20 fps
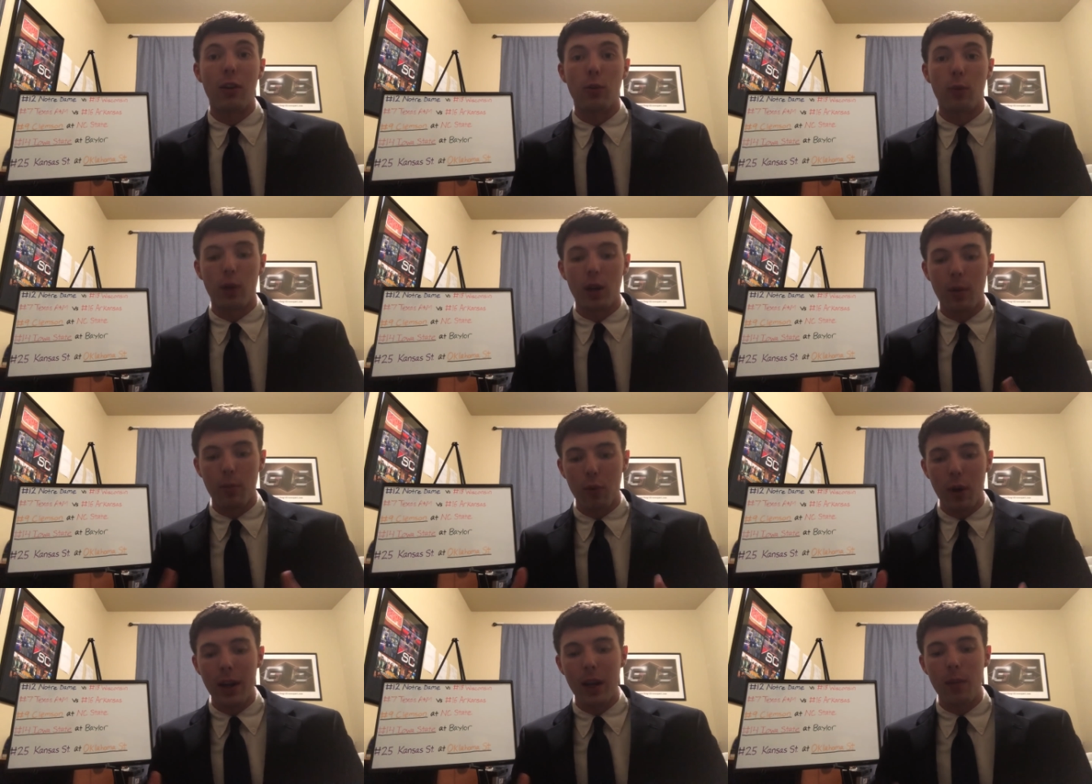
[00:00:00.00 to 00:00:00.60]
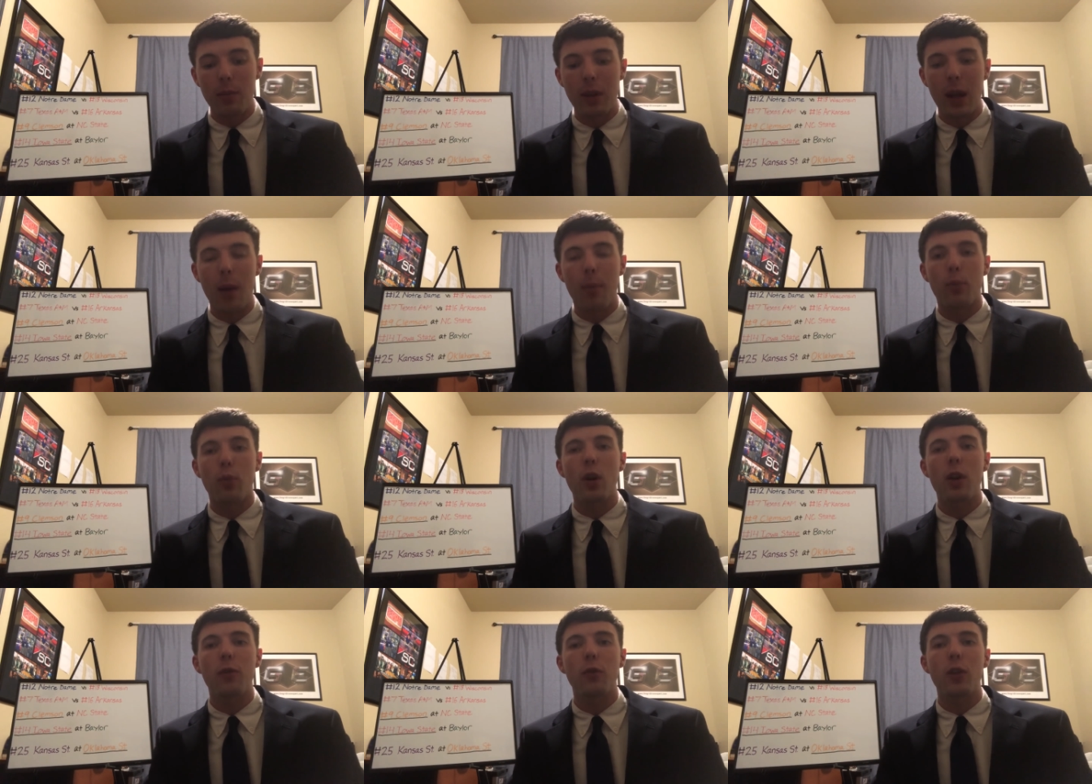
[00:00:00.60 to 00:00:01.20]
So we're going to break them
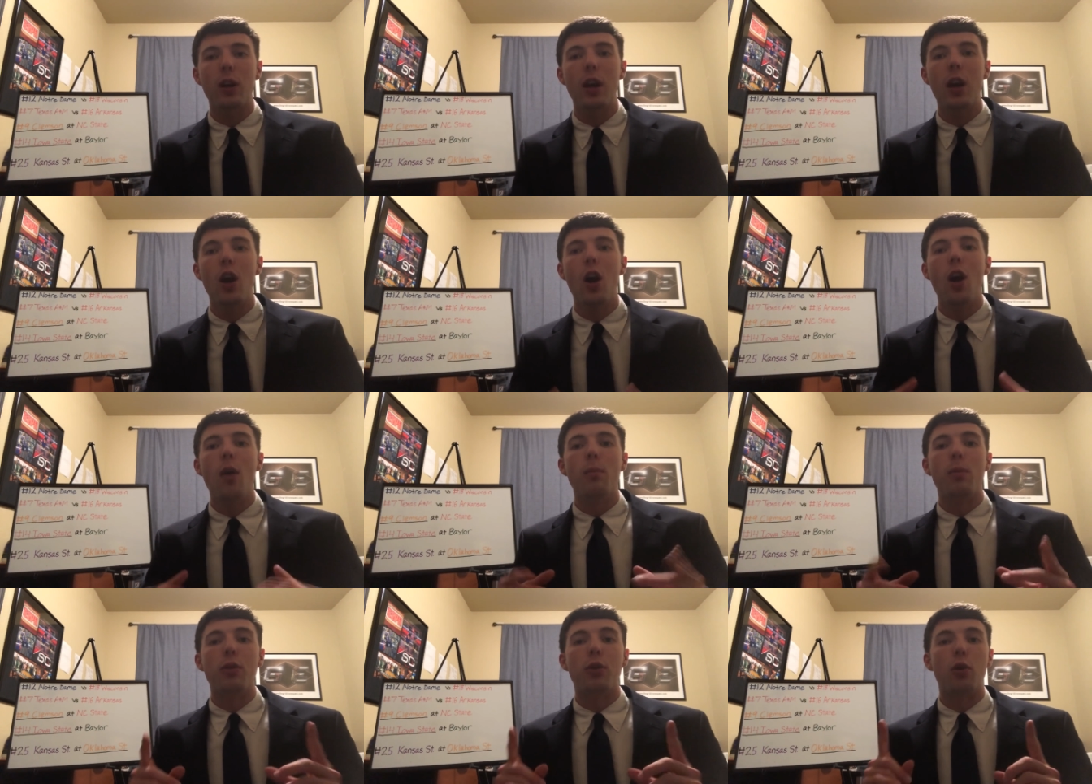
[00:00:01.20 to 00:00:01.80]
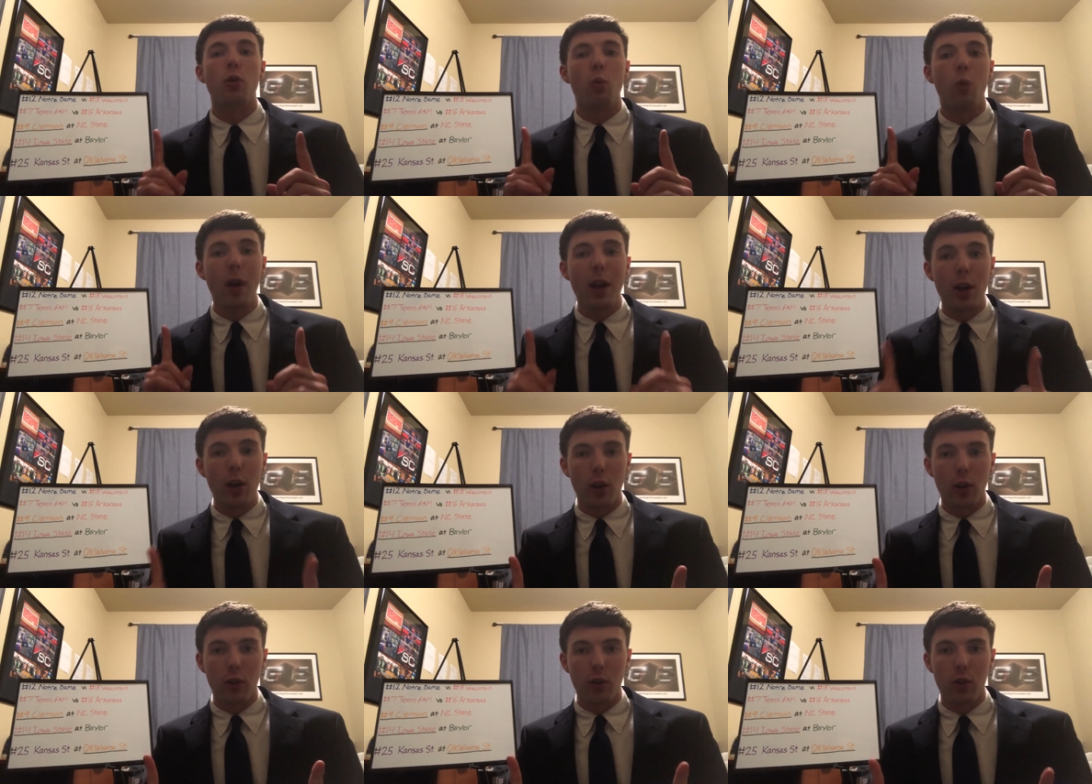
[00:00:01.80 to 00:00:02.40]
down briefly, but the
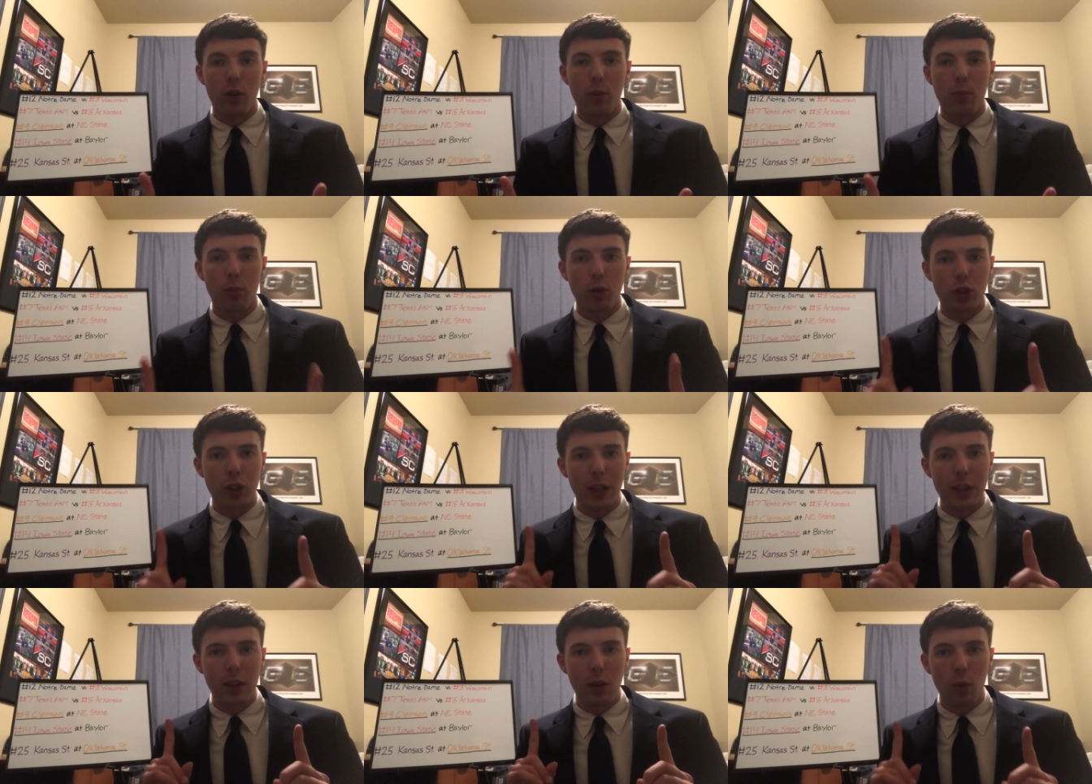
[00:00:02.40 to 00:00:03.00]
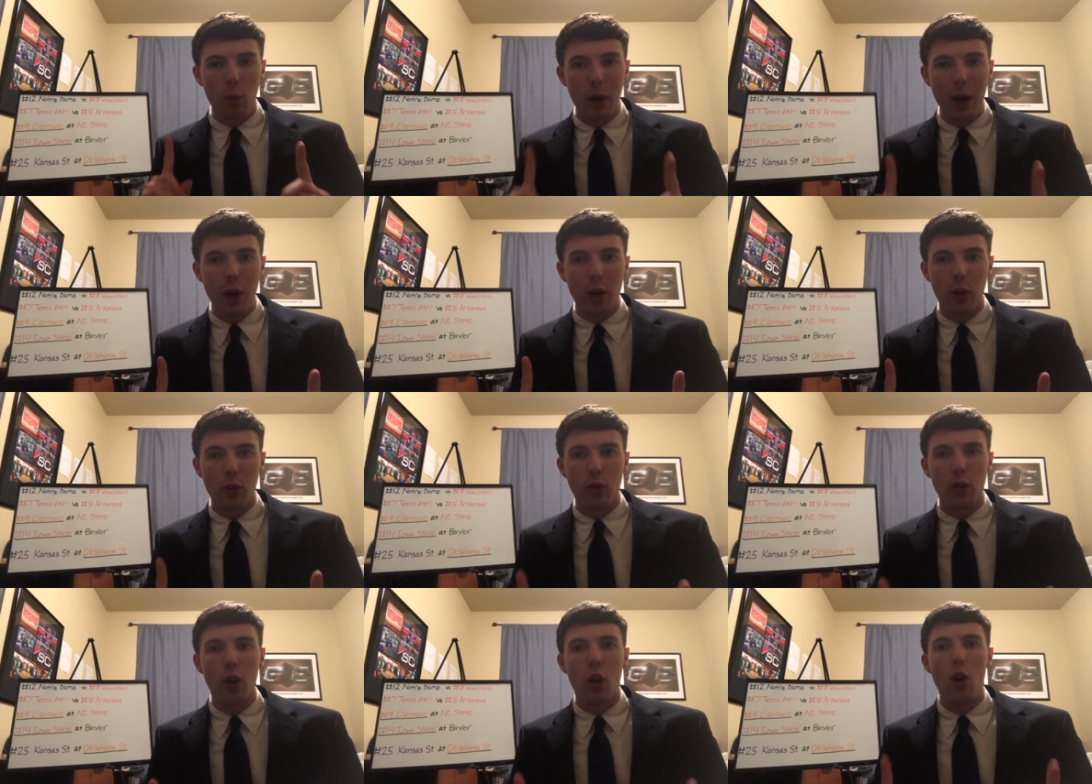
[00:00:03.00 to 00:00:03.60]
winners, projected
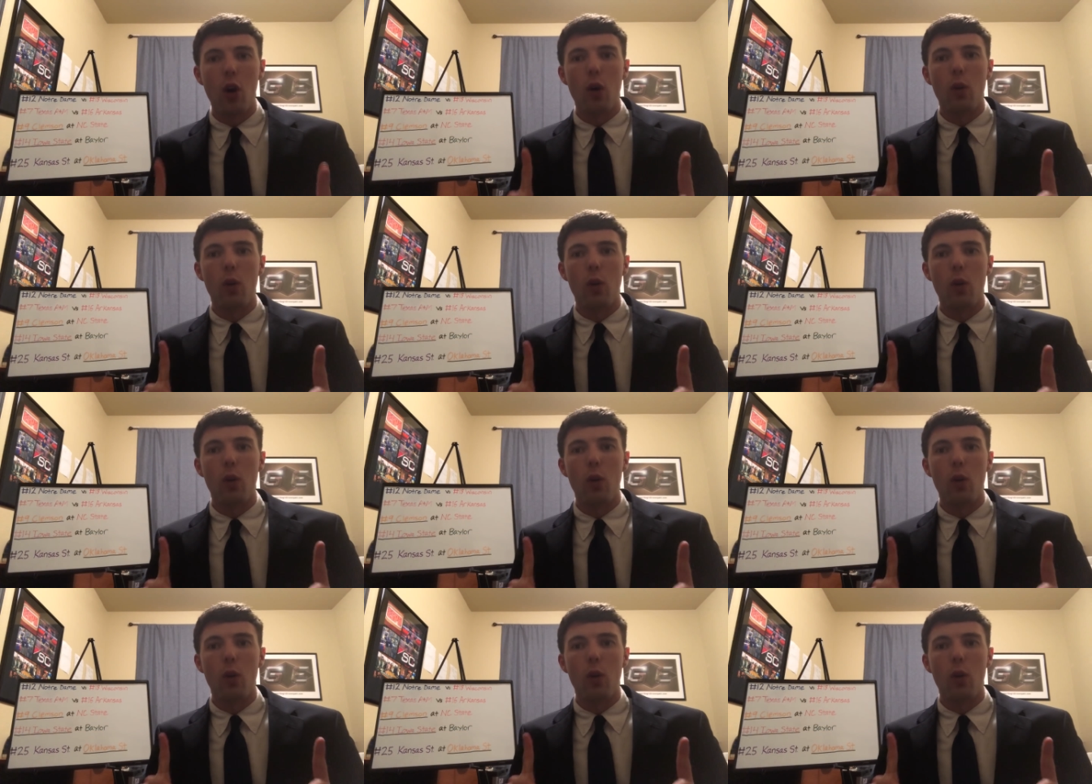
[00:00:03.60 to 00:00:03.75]
winners,